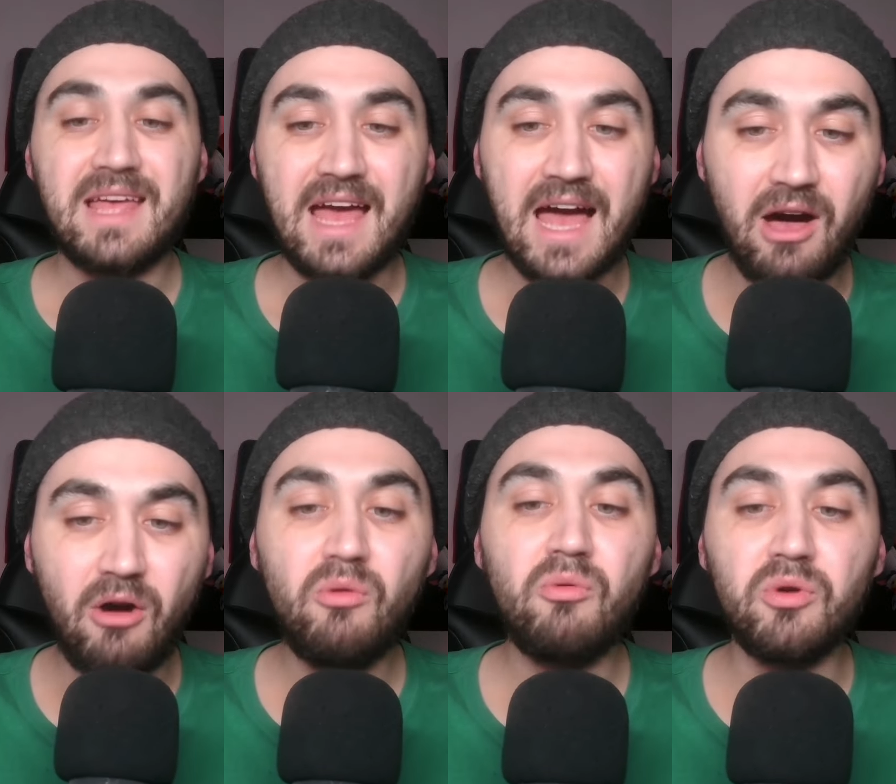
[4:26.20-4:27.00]

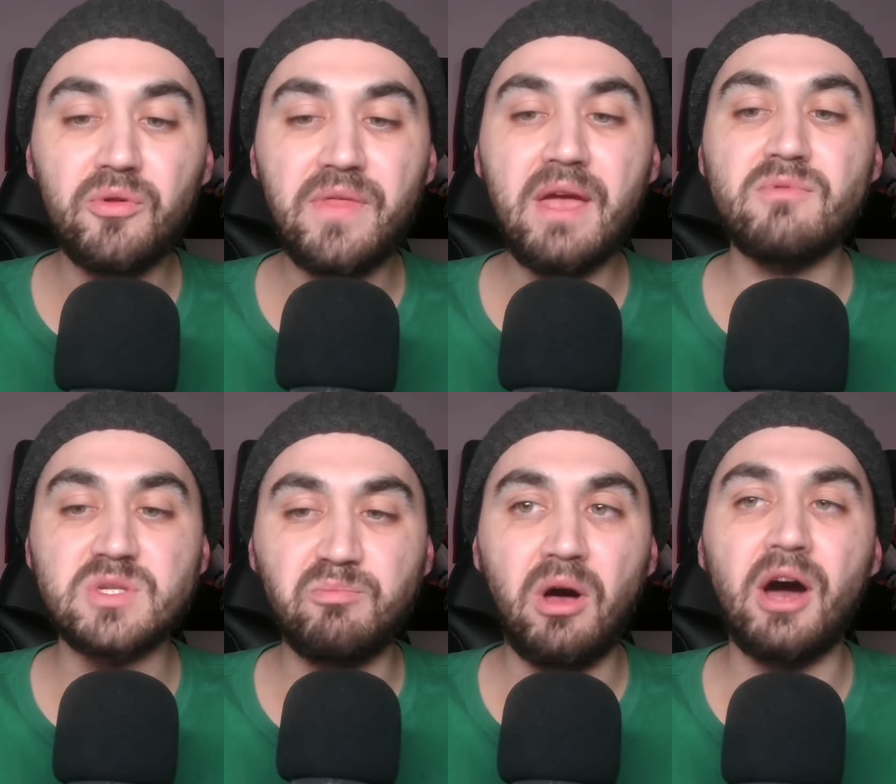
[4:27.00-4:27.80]
How will they
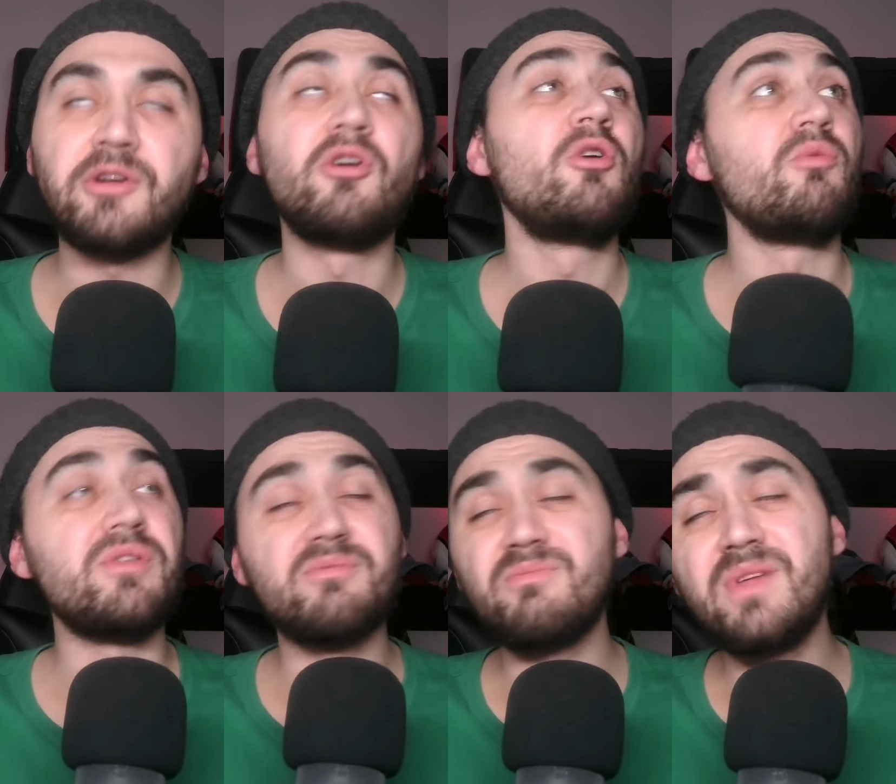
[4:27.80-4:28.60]
respond
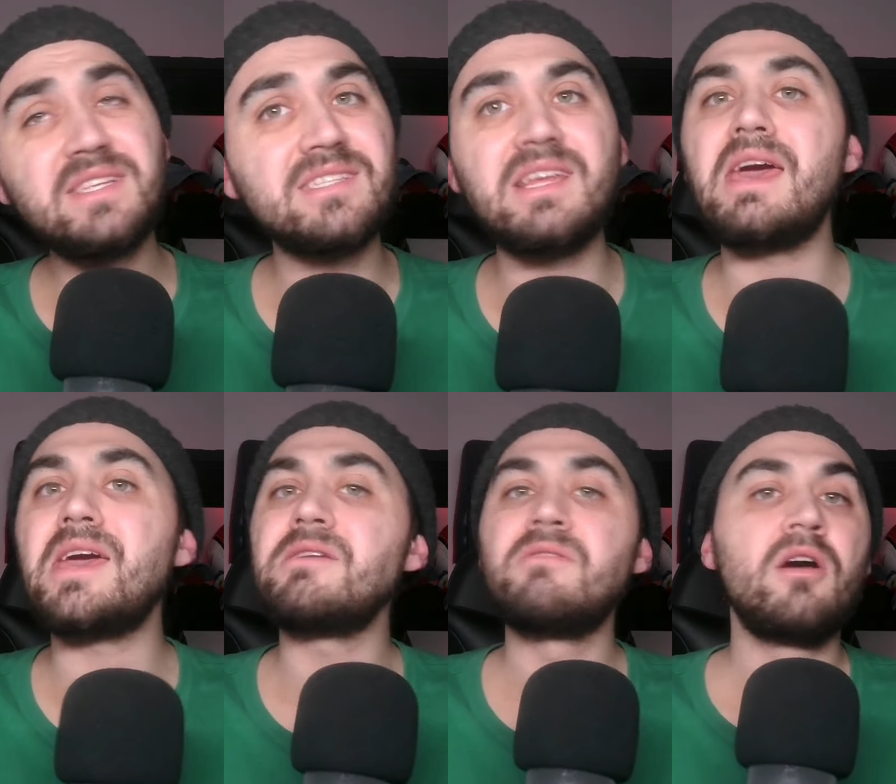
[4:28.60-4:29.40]
with, let's
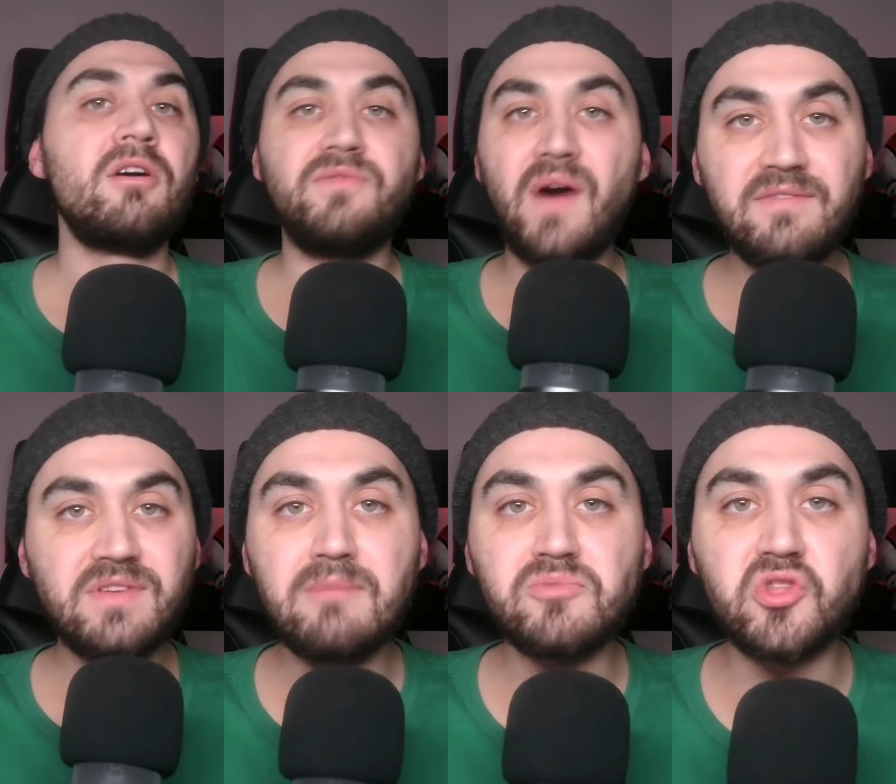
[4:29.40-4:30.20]
say, 5
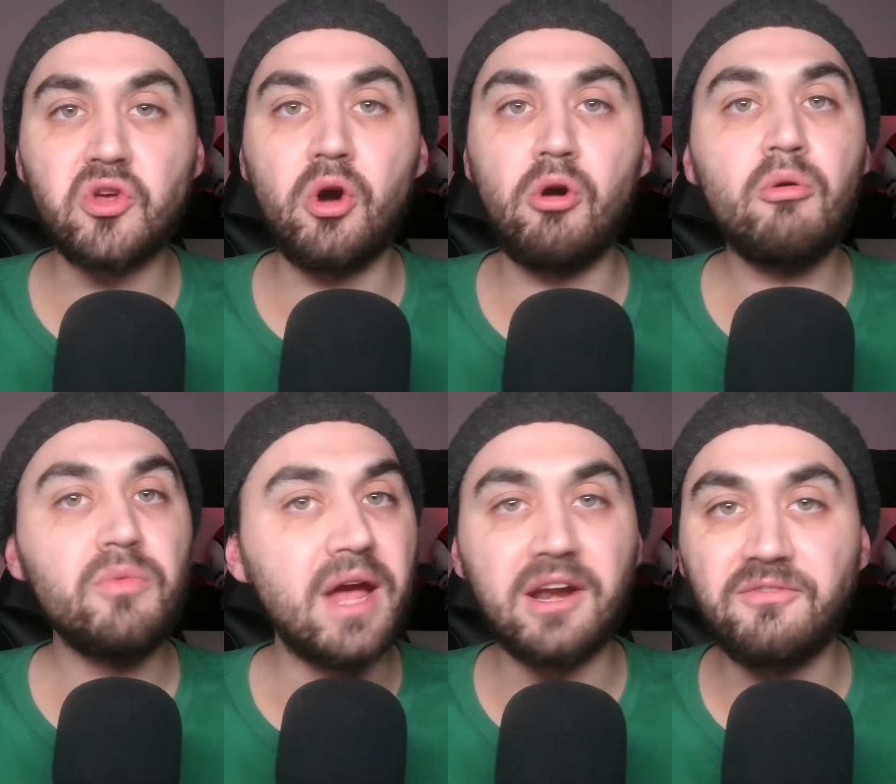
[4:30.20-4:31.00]
games to go, they
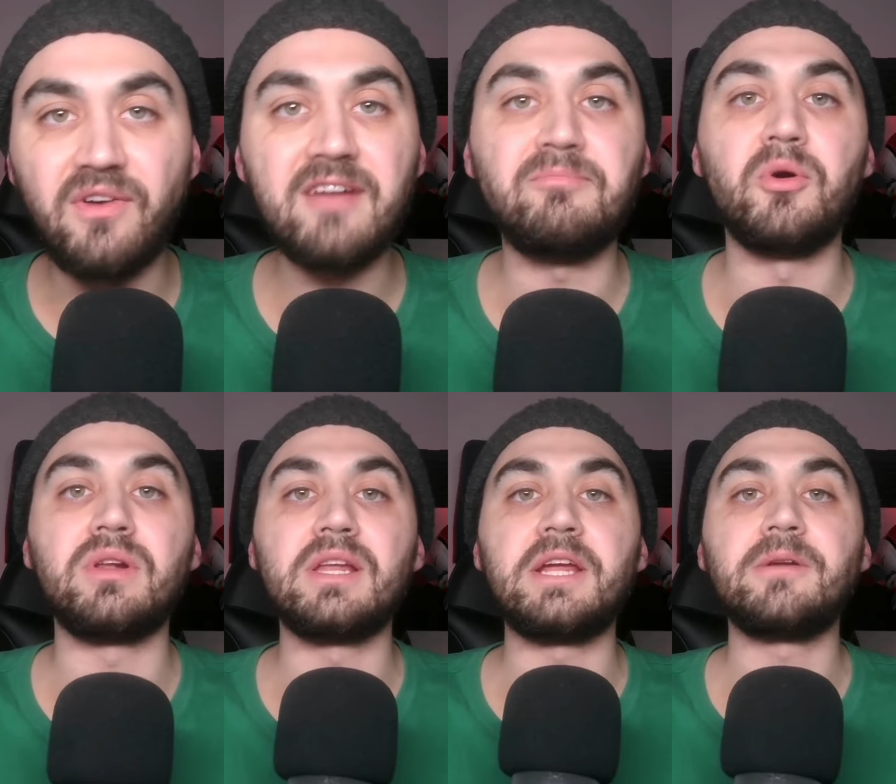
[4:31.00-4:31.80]
got a 5-point
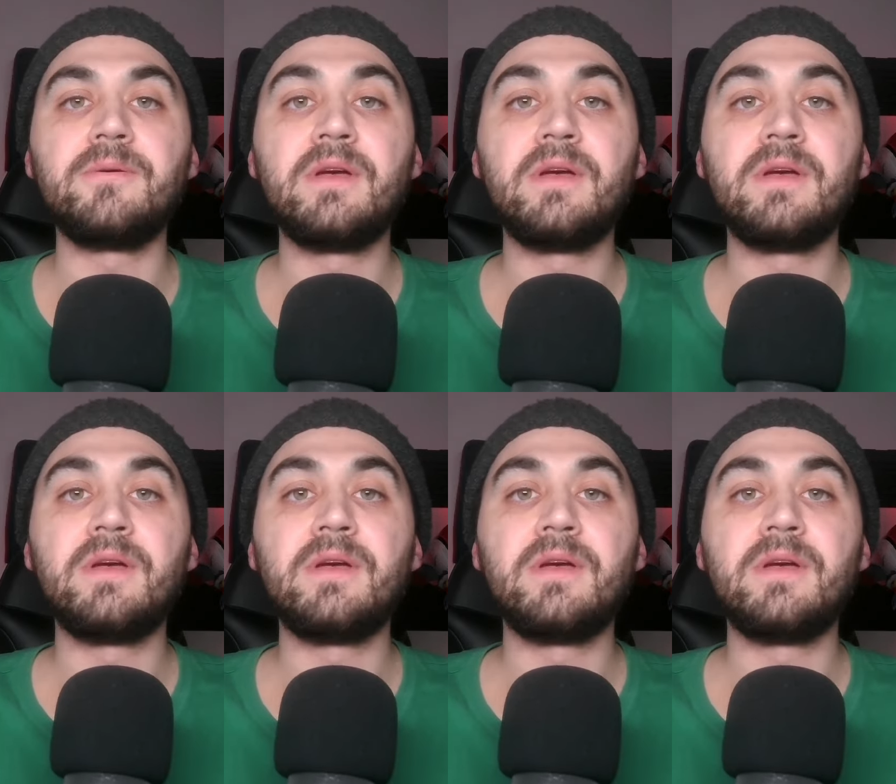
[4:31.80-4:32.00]
lead.